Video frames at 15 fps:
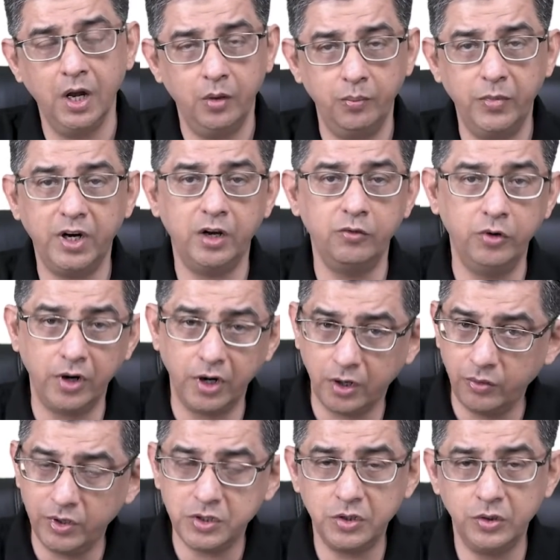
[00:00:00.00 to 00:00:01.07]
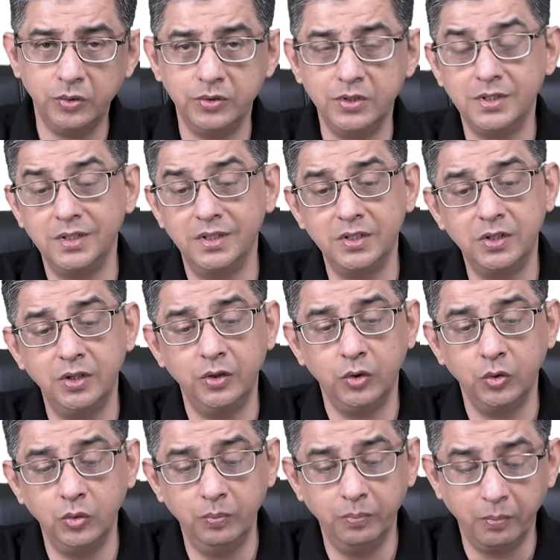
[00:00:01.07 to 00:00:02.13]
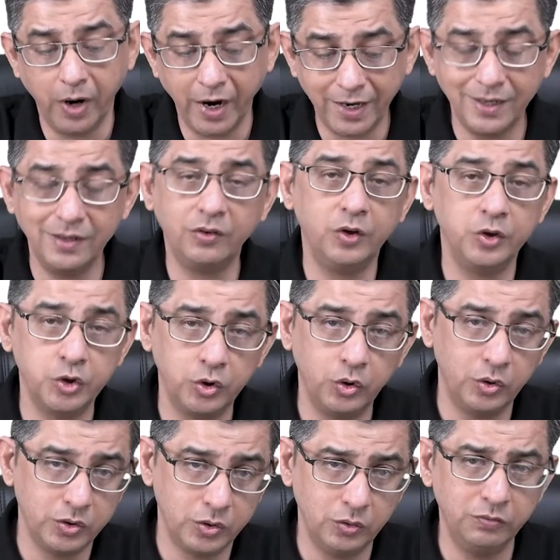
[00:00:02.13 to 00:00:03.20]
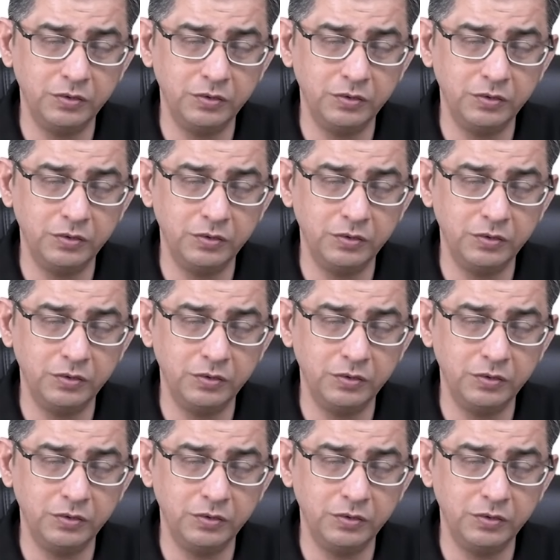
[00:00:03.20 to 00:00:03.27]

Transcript: but I would request you to just listen to my discussion also,